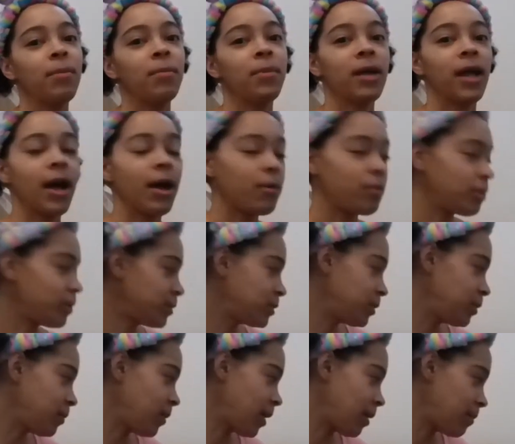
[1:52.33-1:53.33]
but I will
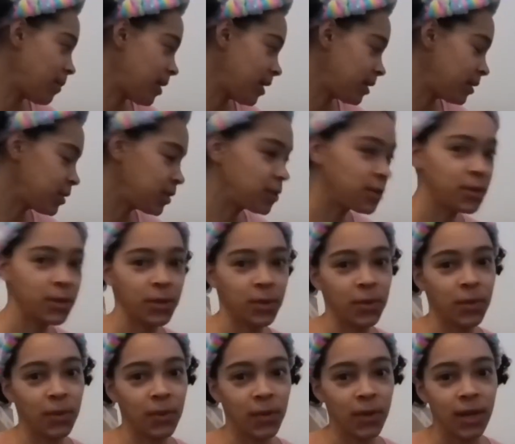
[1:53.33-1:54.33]
do my best
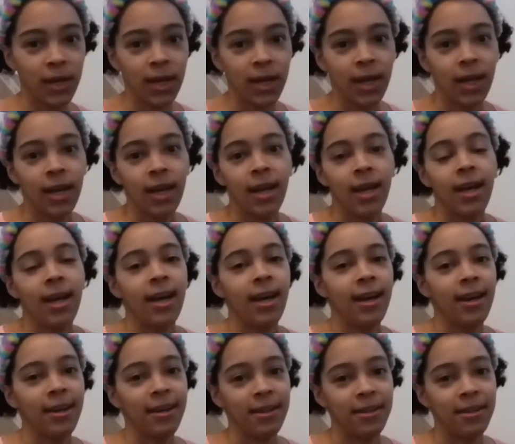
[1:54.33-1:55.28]
to um,